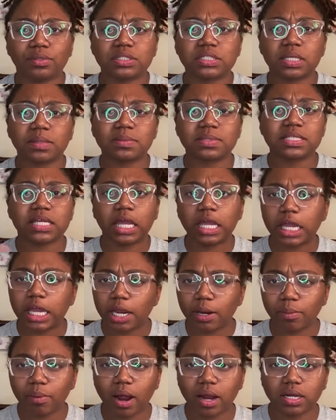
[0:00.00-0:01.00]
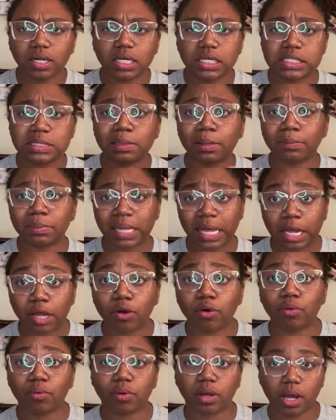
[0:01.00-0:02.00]
some skincare products, a black
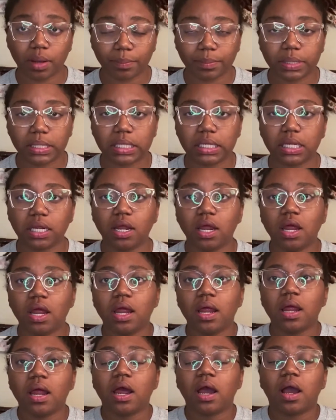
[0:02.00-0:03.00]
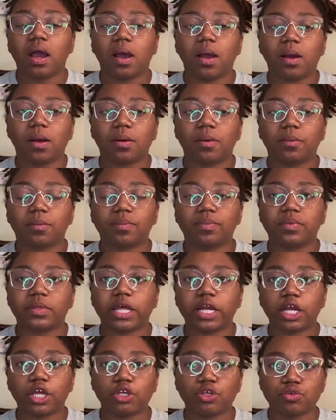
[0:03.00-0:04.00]
owned company that
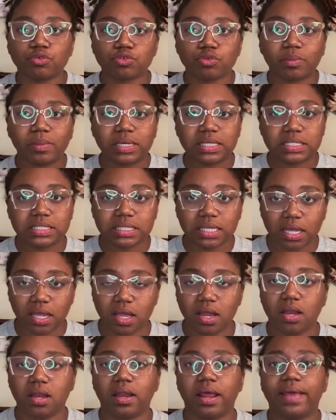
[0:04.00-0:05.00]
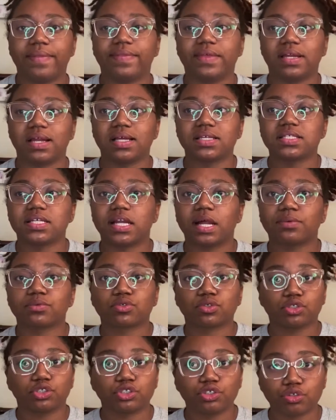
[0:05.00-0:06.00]
I use on my skin, and then I said I was
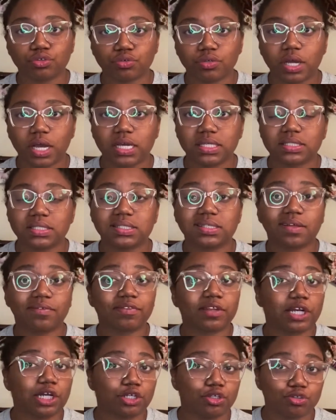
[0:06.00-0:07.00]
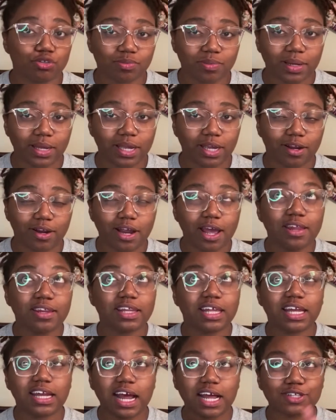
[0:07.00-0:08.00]
going to show you guys the stuff that I use on my hair, and
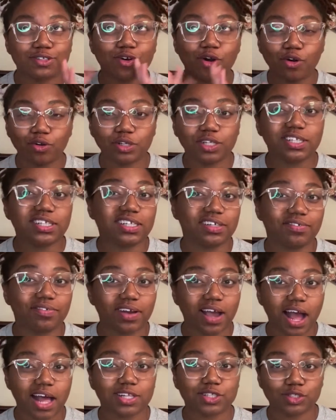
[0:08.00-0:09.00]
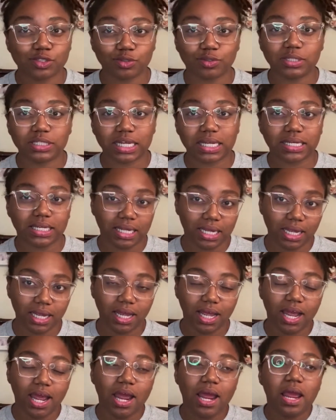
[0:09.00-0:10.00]
then I totally forgot to do it that day,
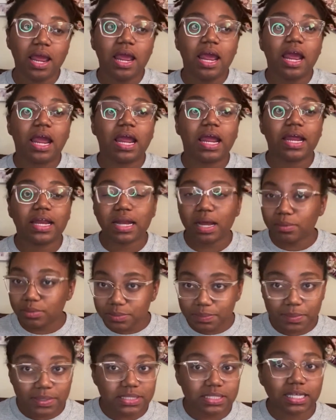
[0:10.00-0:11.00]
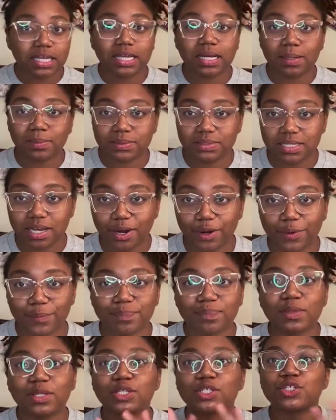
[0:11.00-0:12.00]
and I was busy and I was tired.
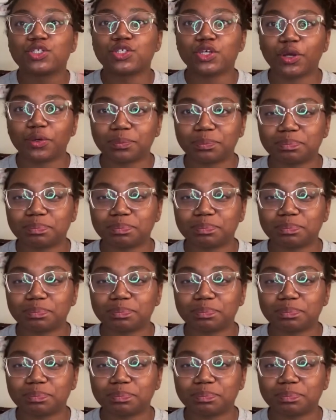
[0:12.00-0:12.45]
So